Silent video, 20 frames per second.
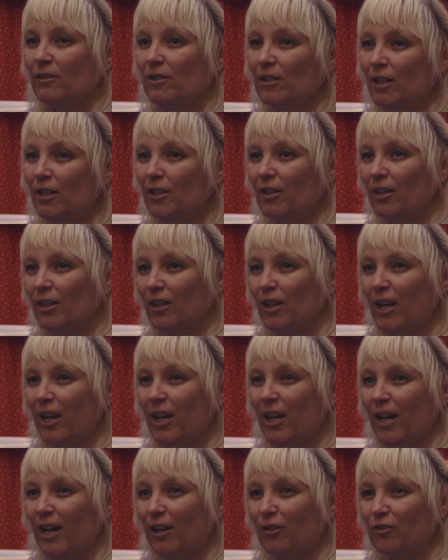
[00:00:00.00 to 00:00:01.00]
stay like that
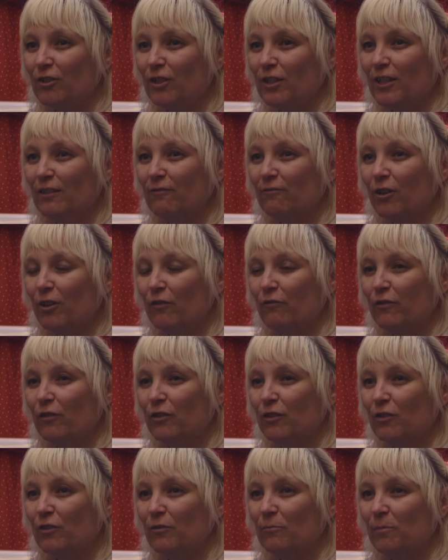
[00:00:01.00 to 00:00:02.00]
actually, rather
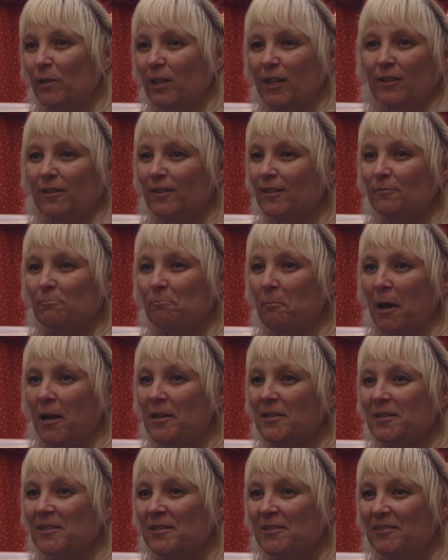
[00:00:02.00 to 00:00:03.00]
than being this
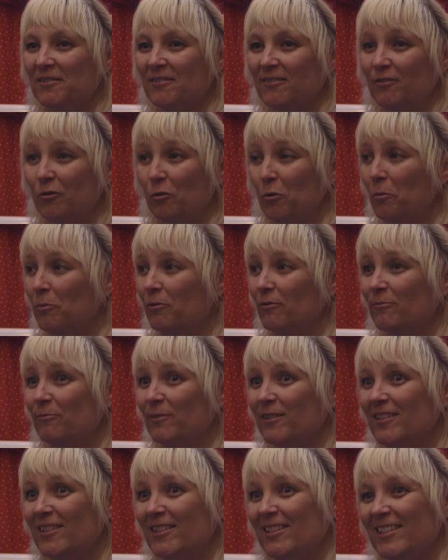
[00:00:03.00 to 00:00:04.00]
mass corporate
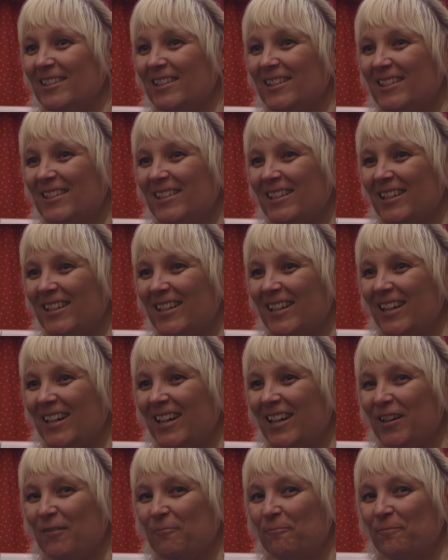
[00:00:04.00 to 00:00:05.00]
business
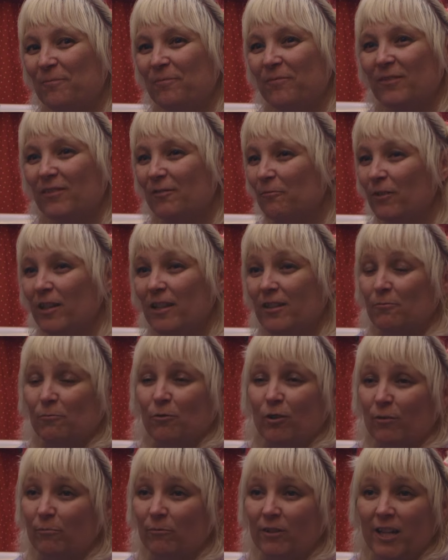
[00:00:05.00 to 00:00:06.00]
that is
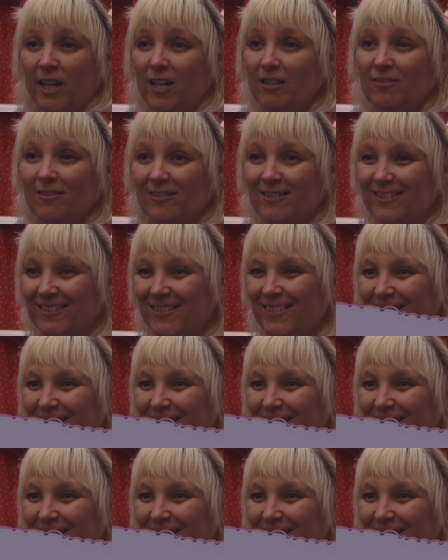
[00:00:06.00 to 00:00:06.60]
what I'm against.